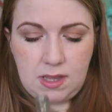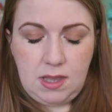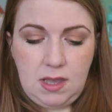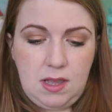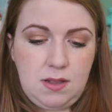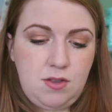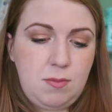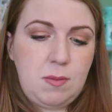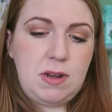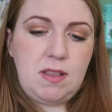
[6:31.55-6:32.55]

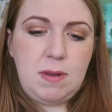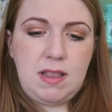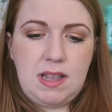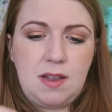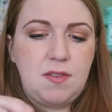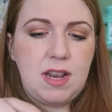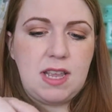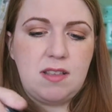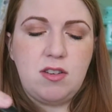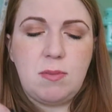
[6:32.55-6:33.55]
To me, when I smell that, I feel
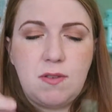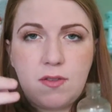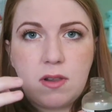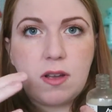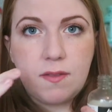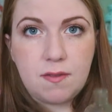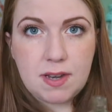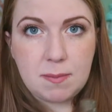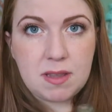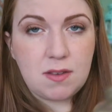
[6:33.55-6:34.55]
like it's going to be full of
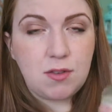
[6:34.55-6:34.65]
vitamins.